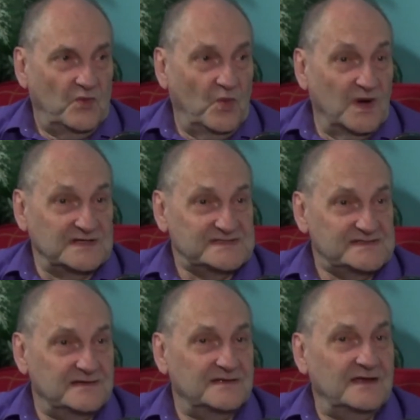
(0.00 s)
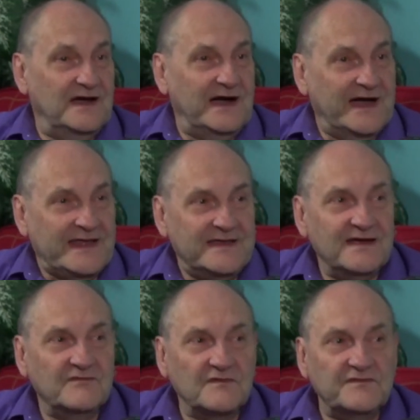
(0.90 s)
was I
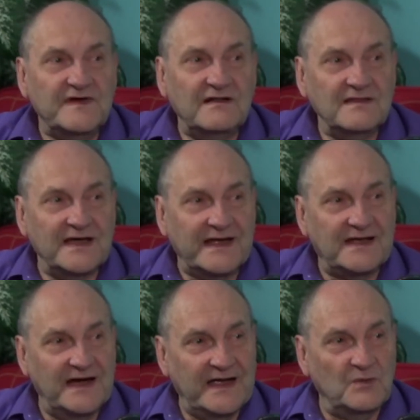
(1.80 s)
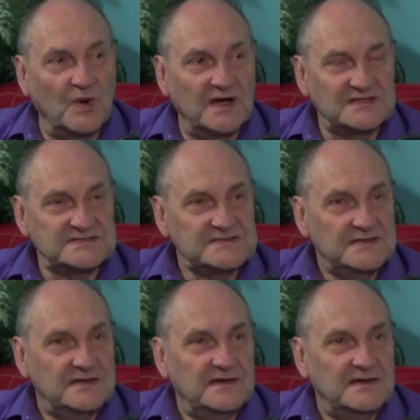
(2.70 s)
never felt like I was